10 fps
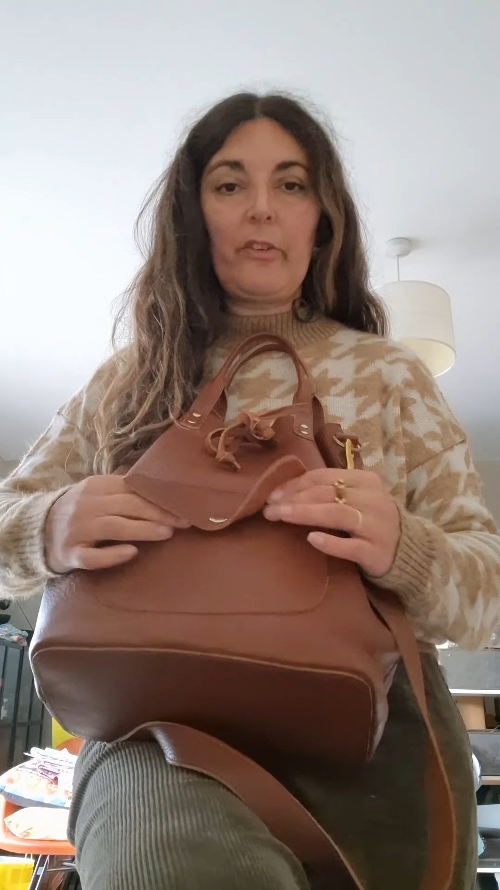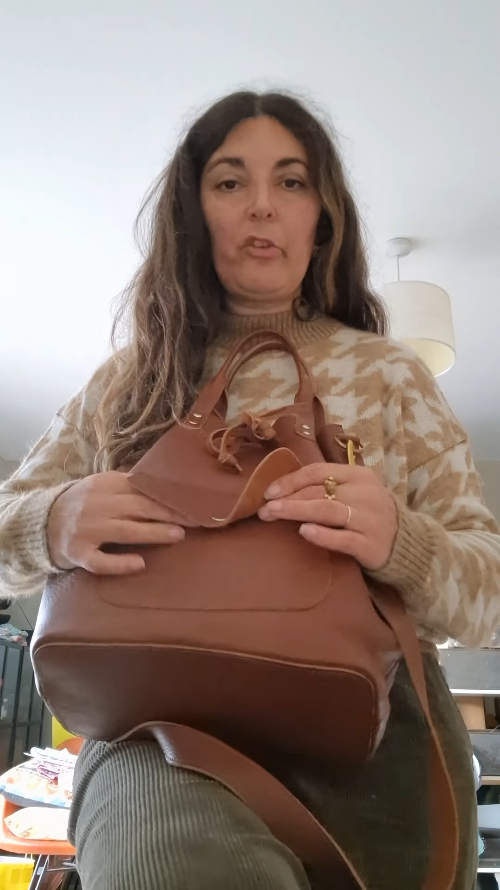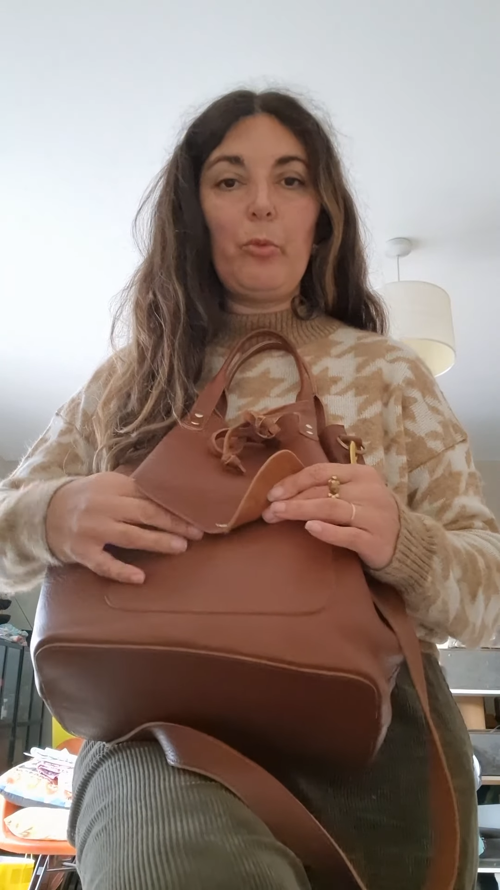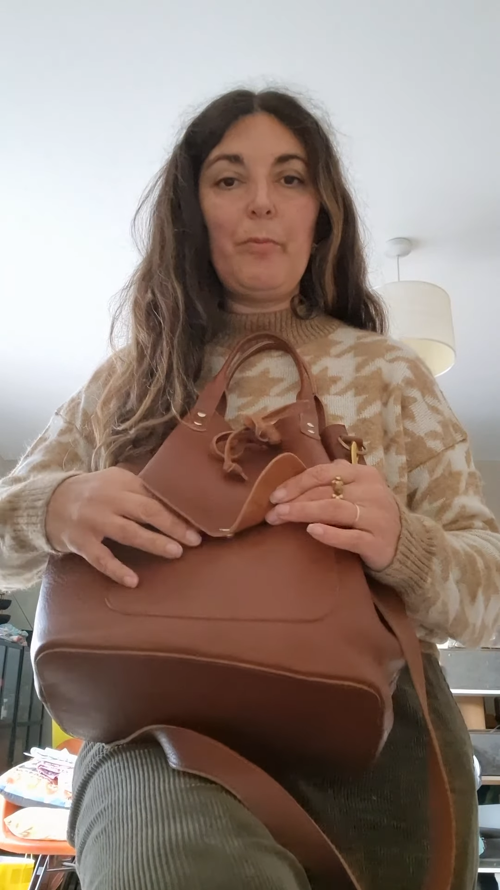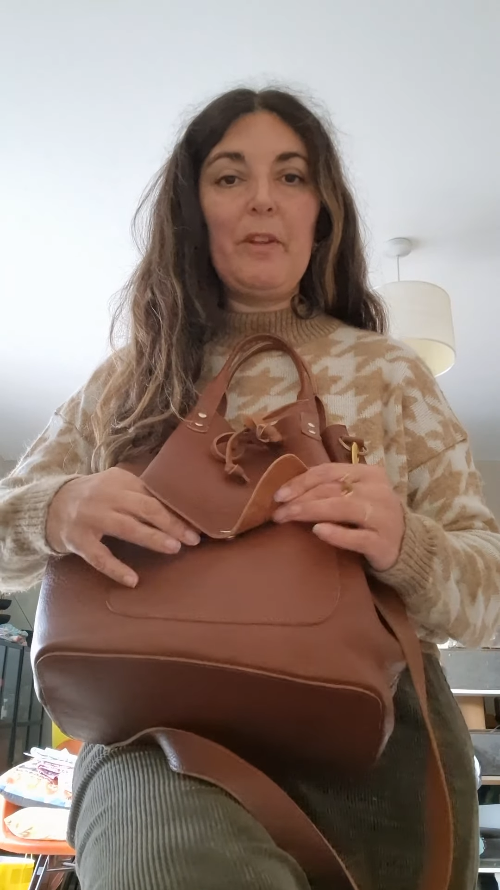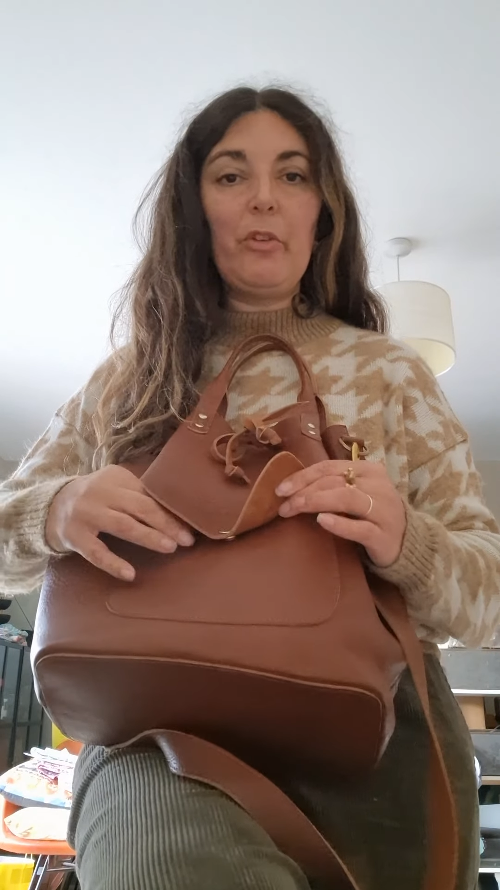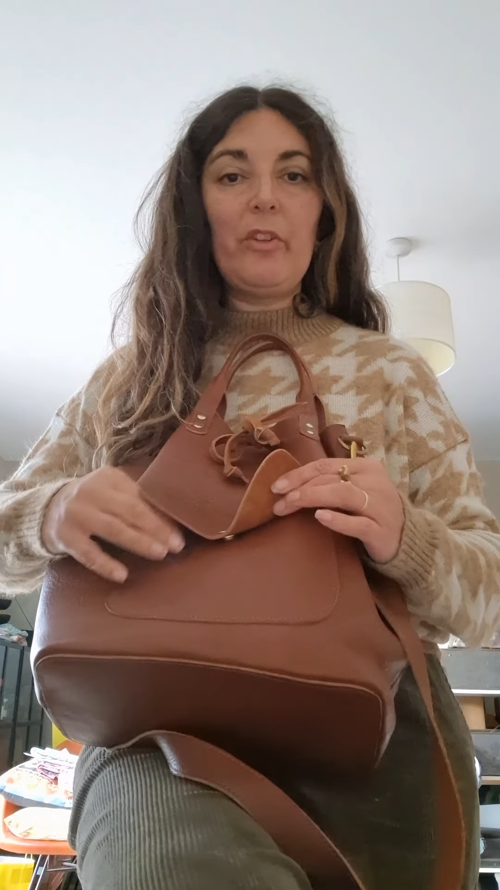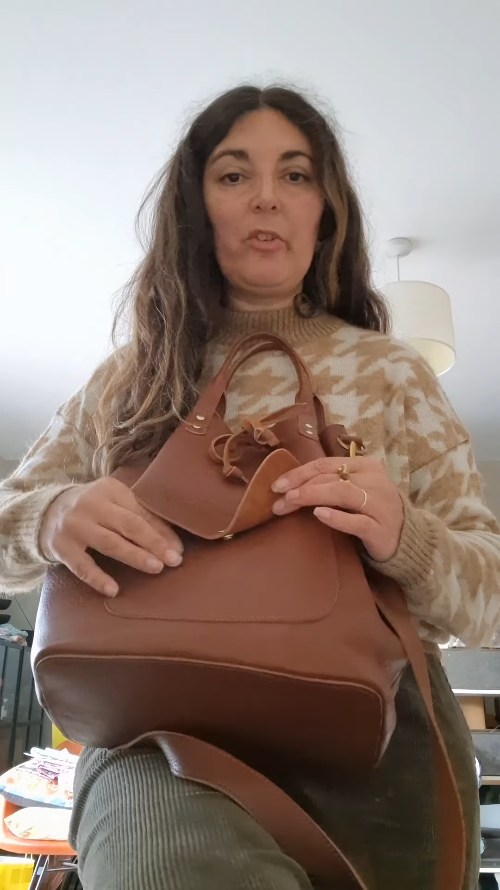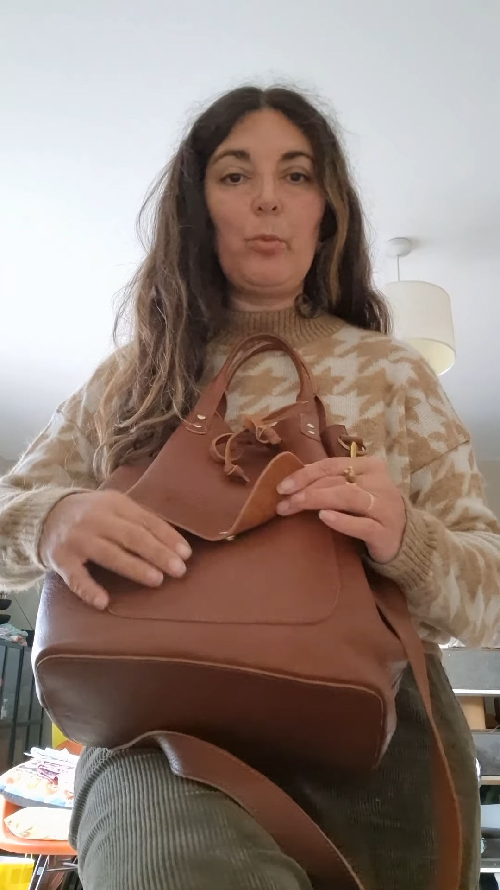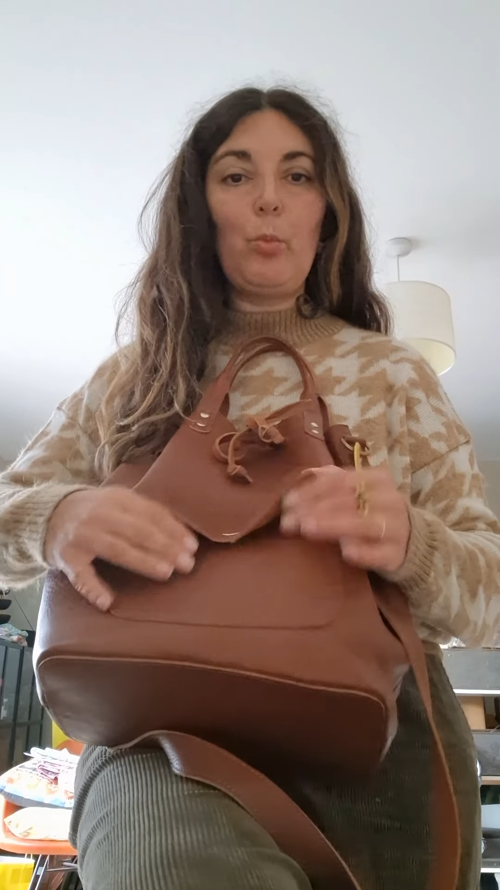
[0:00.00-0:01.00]
because we've been doing
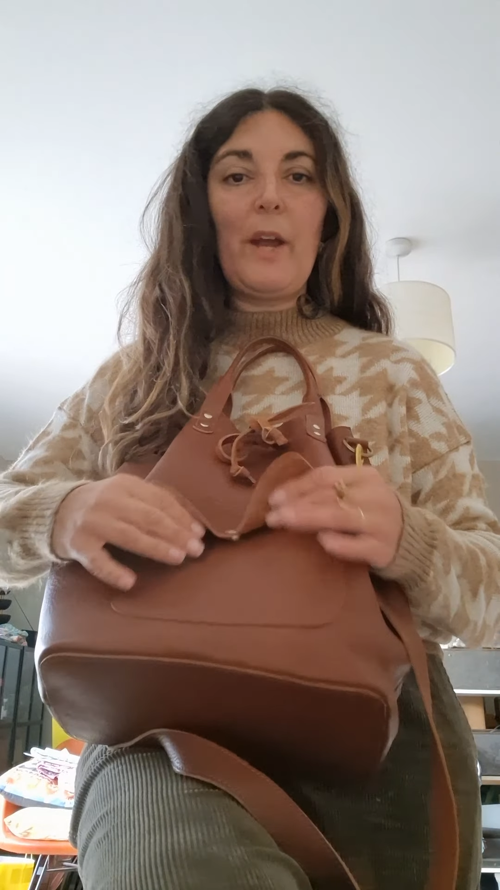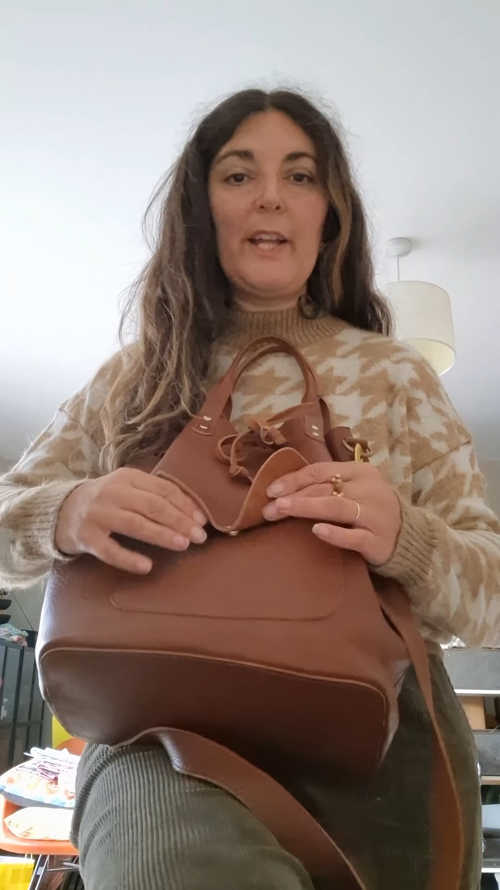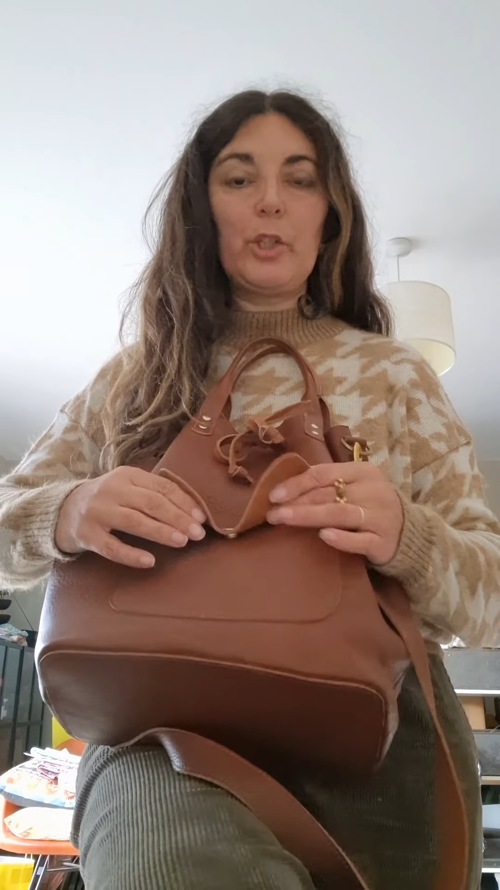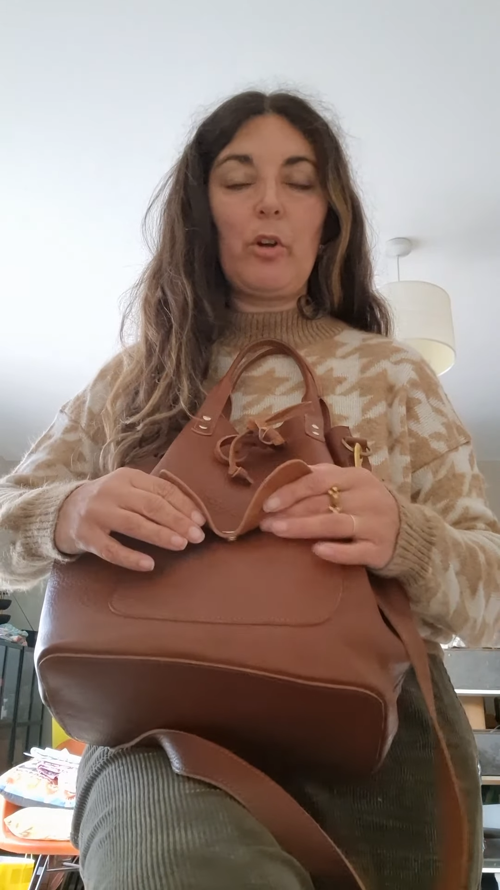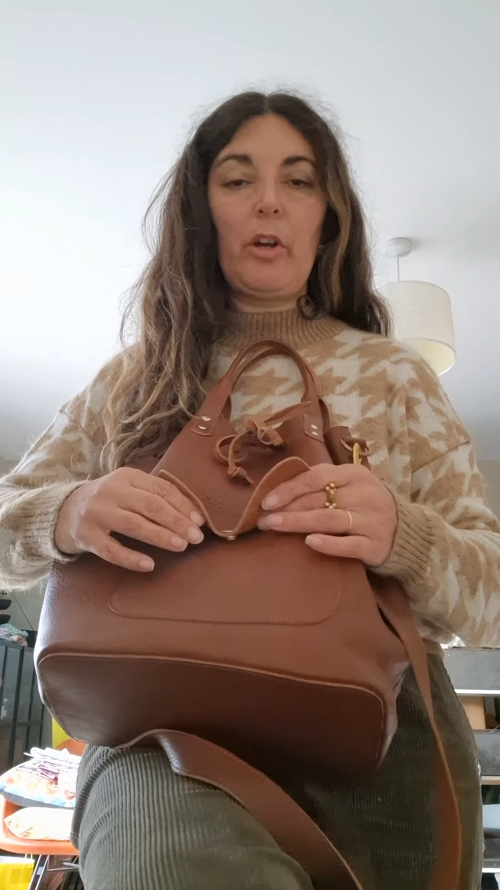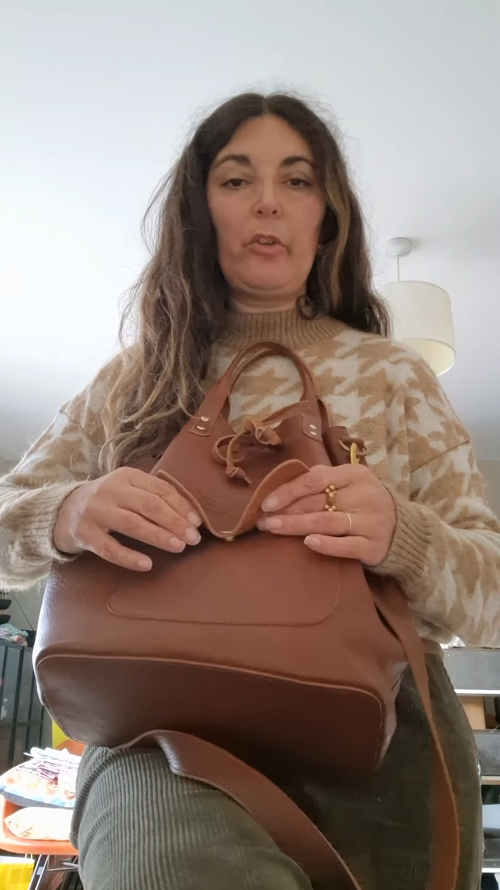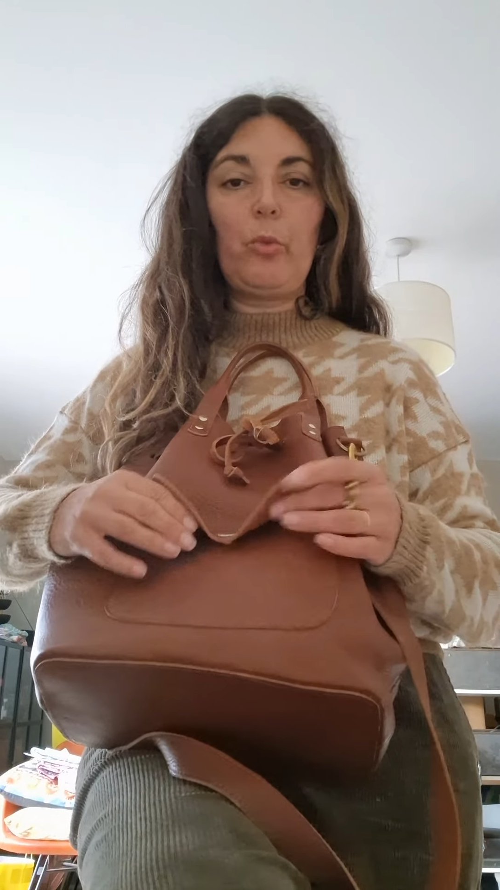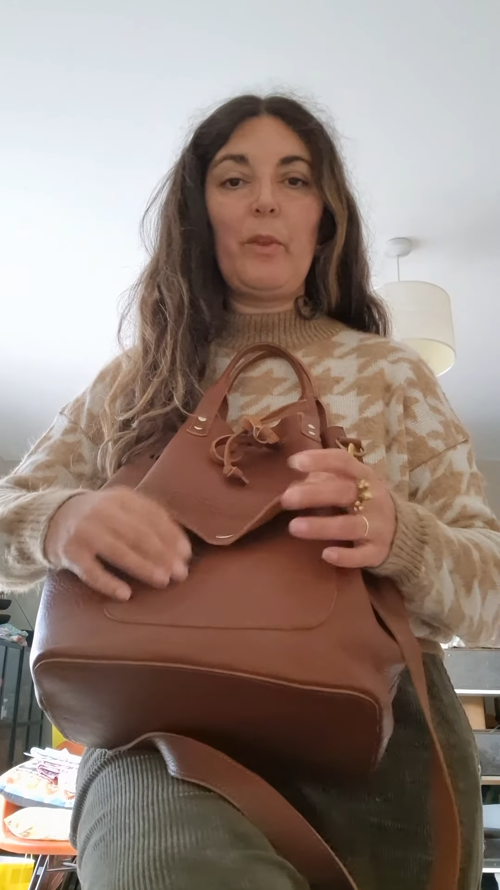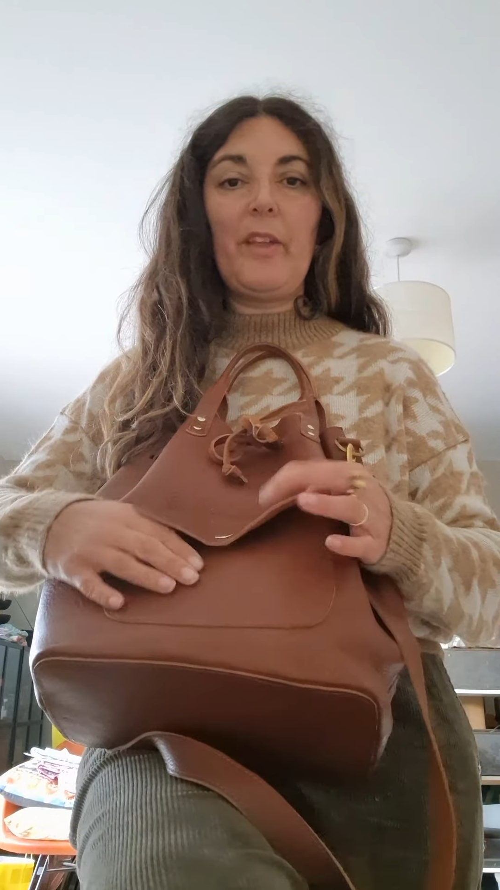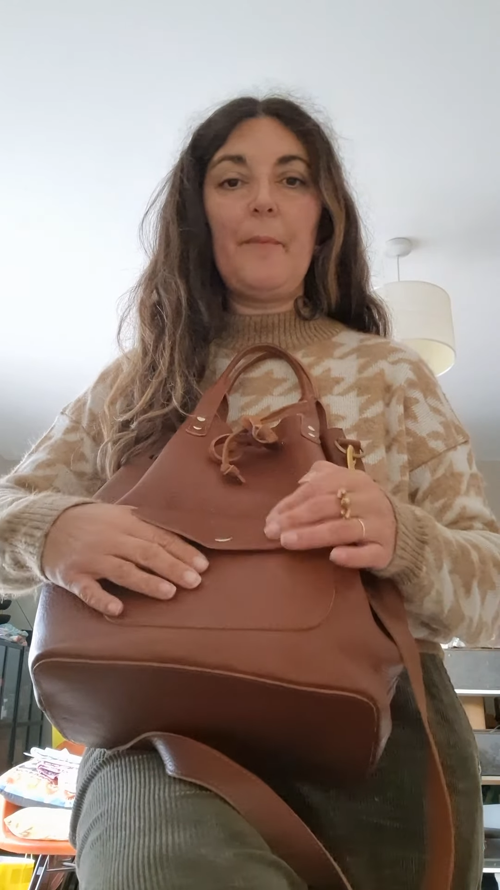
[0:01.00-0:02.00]
some wear trials
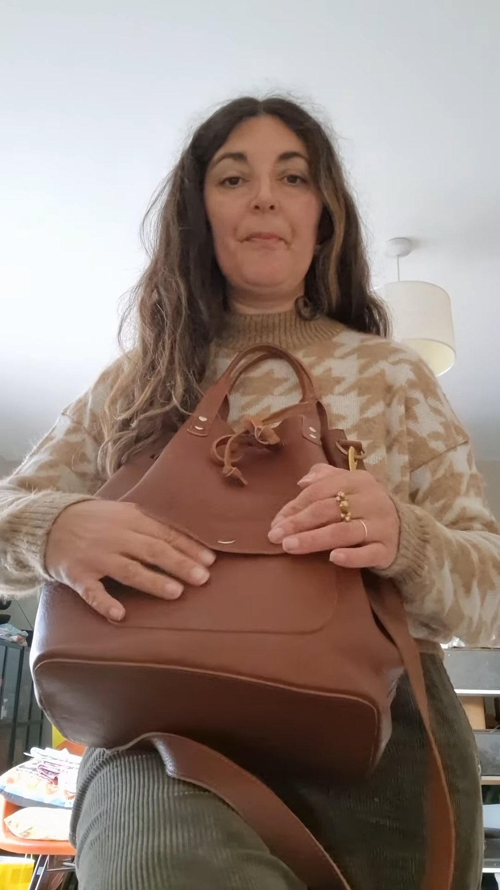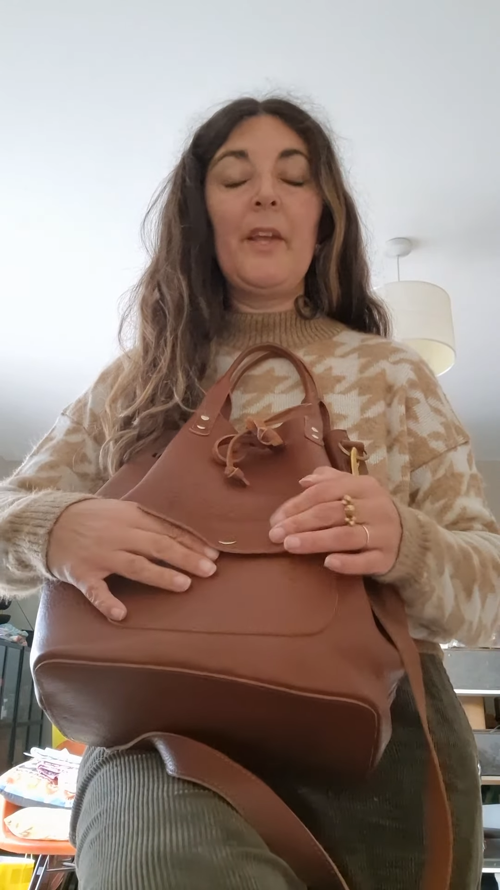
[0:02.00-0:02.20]
with it,